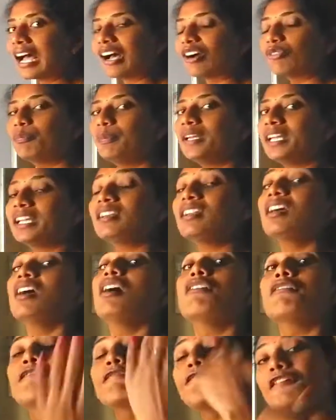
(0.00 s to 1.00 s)
have been
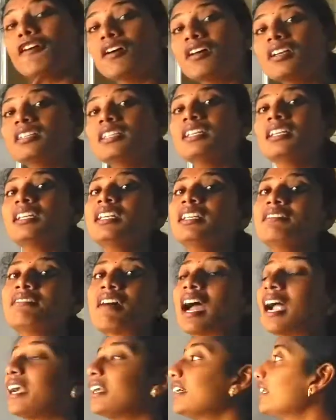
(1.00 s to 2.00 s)
further
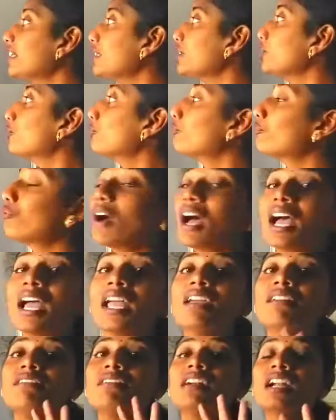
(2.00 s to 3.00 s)
divided into
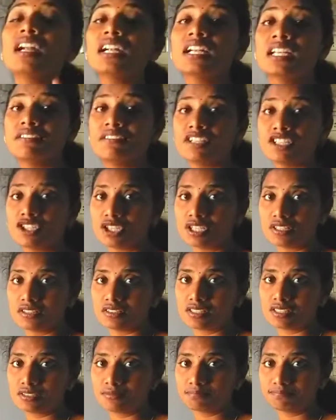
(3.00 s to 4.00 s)
5
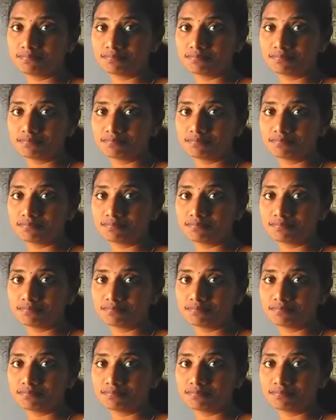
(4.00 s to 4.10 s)
divisions.